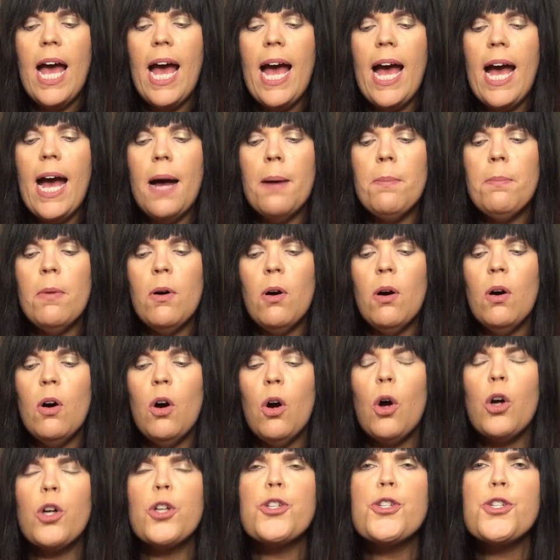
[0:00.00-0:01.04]

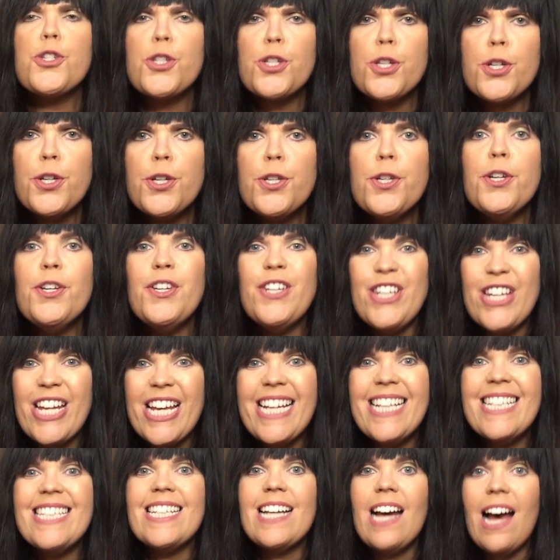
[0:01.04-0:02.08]
Or do you
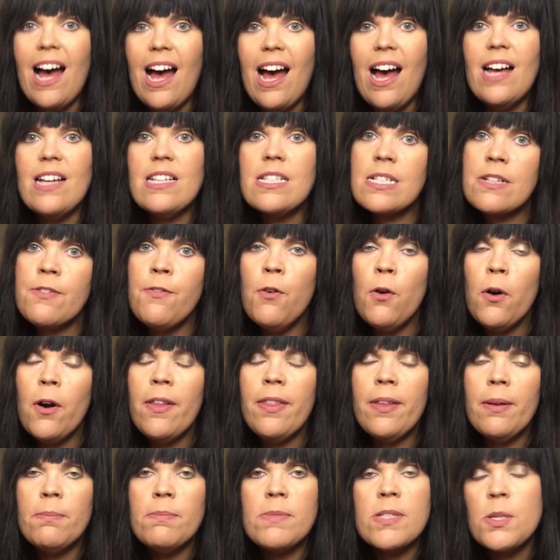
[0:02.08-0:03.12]
need to ask for
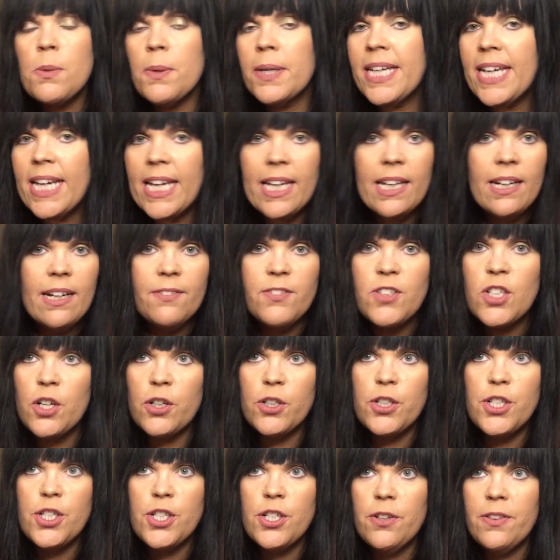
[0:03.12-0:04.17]
them? So again, I've
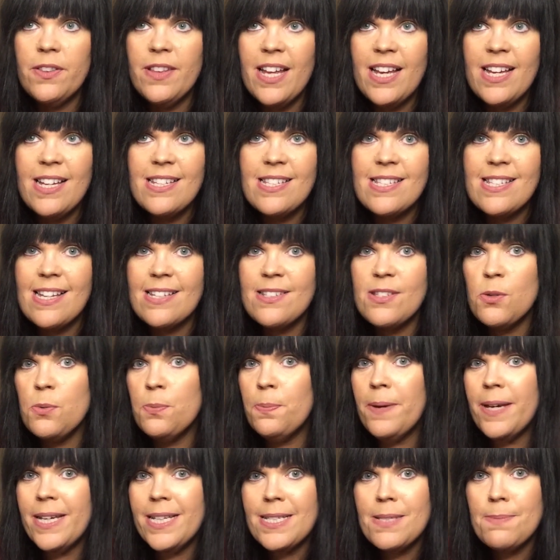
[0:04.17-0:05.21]
touched on this. As
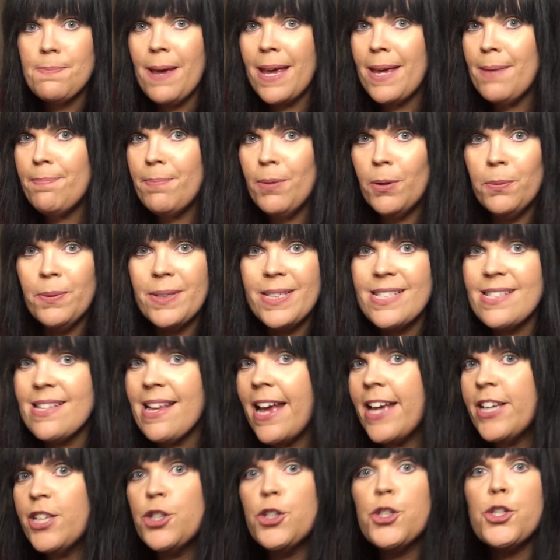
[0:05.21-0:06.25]
obese people, we
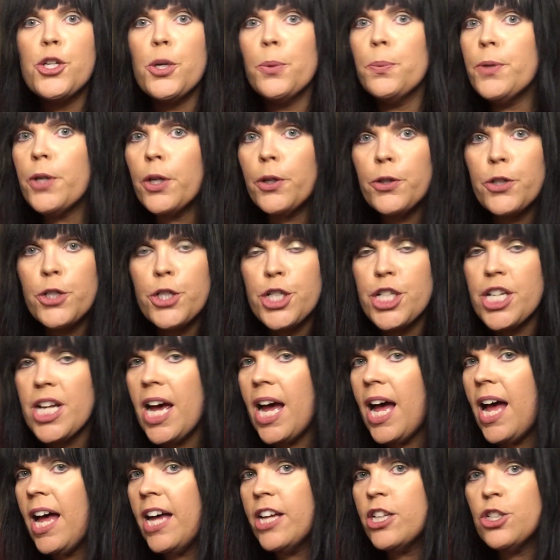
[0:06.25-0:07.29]
say, you don't
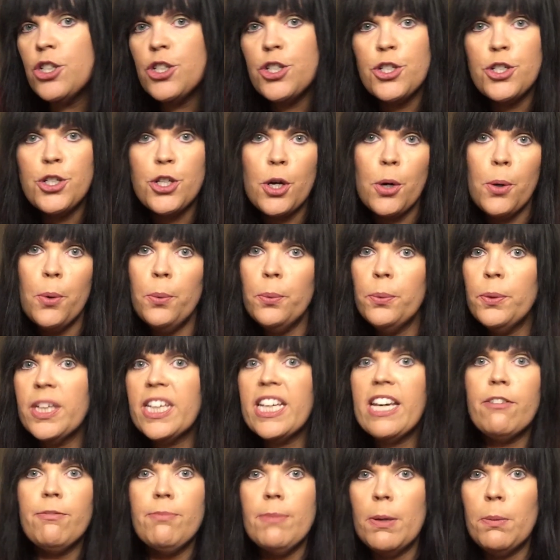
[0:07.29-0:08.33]
understand, you don't
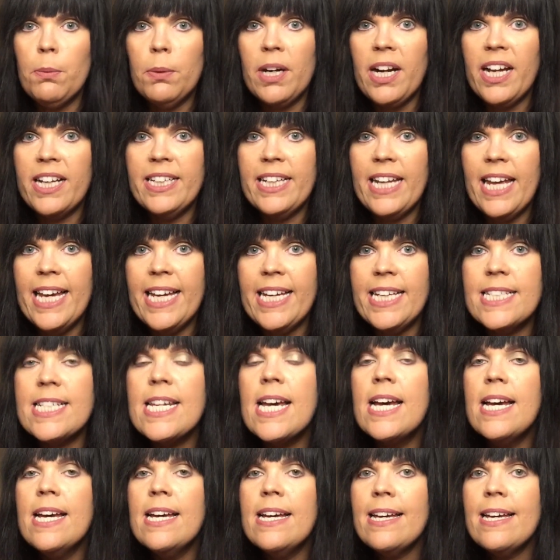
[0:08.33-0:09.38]
give me what I need.
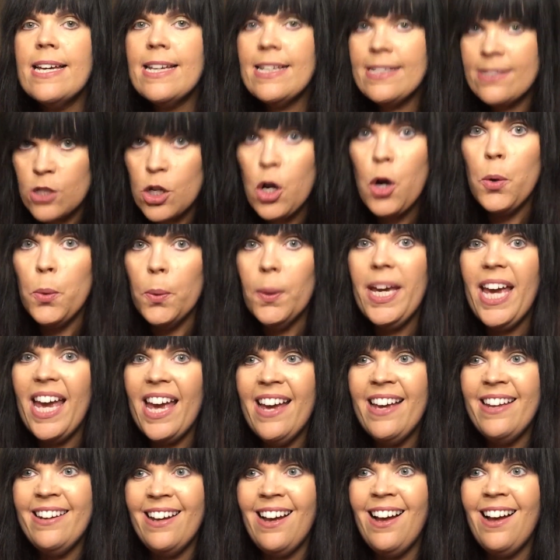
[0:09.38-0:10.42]
It's
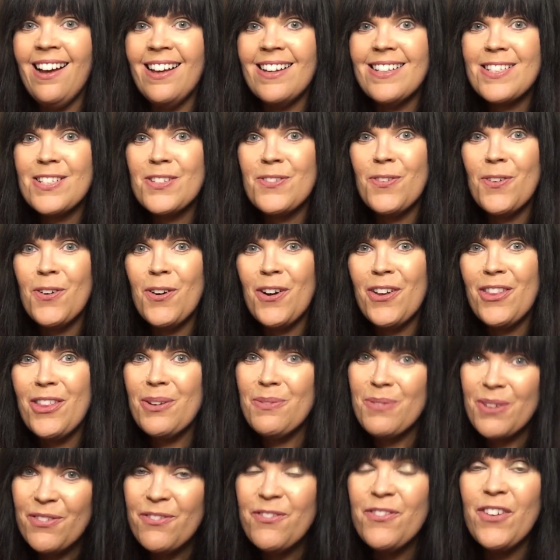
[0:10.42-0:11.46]
okay to ask for
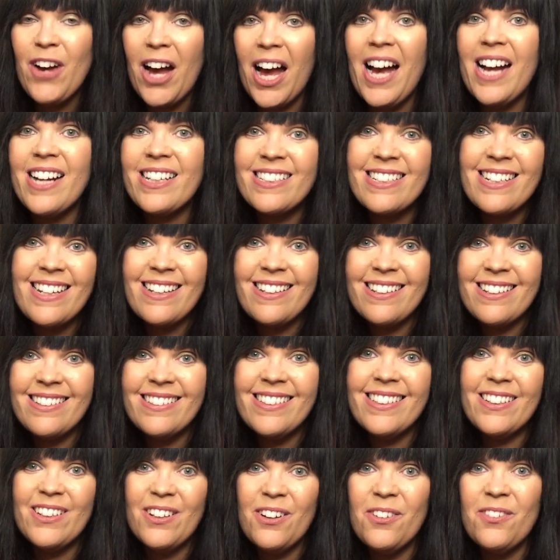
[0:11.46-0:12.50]
them. In fact,
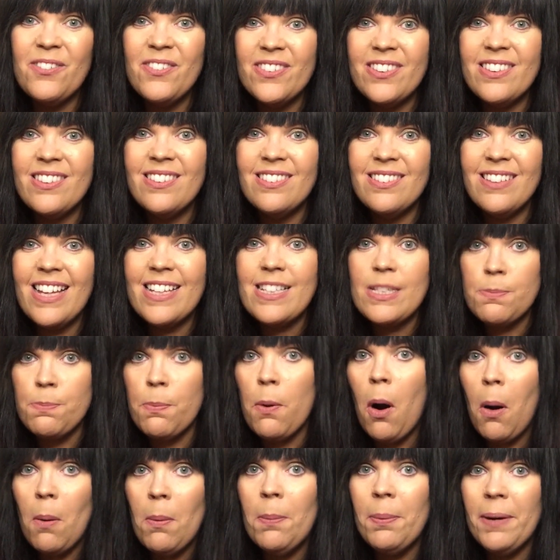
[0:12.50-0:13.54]
it's
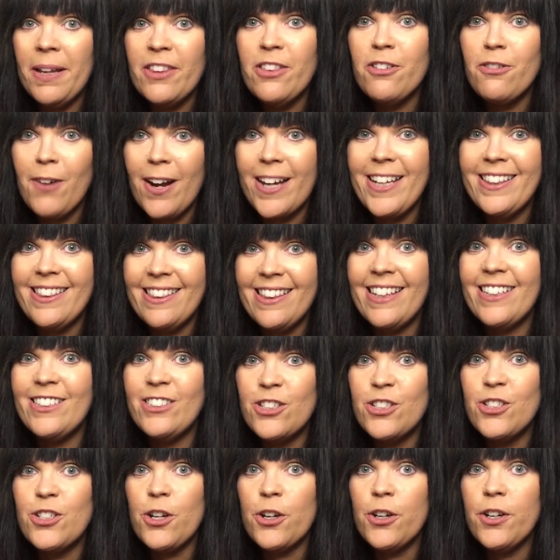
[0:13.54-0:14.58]
probably the right thing
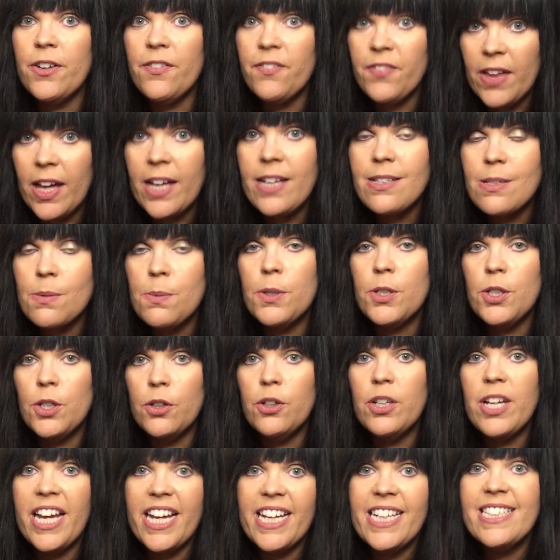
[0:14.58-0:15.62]
to do. If that's what you
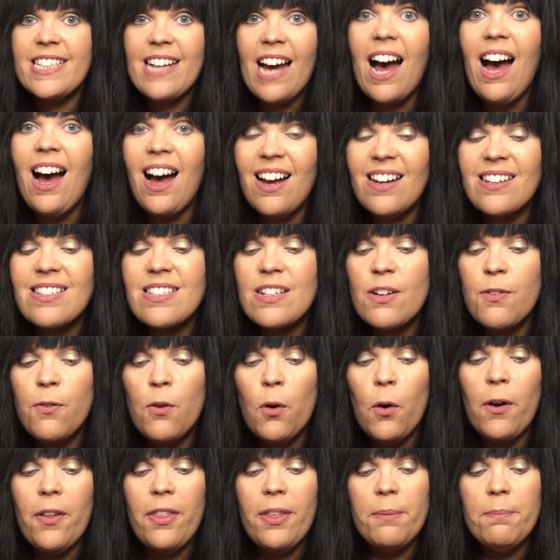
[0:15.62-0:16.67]
need, ask
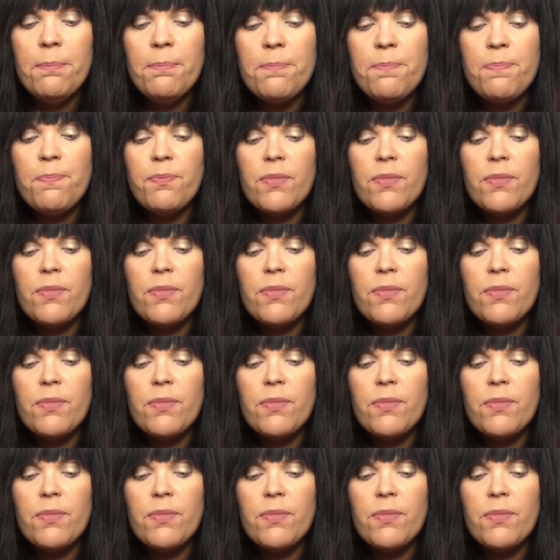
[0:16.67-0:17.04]
for them.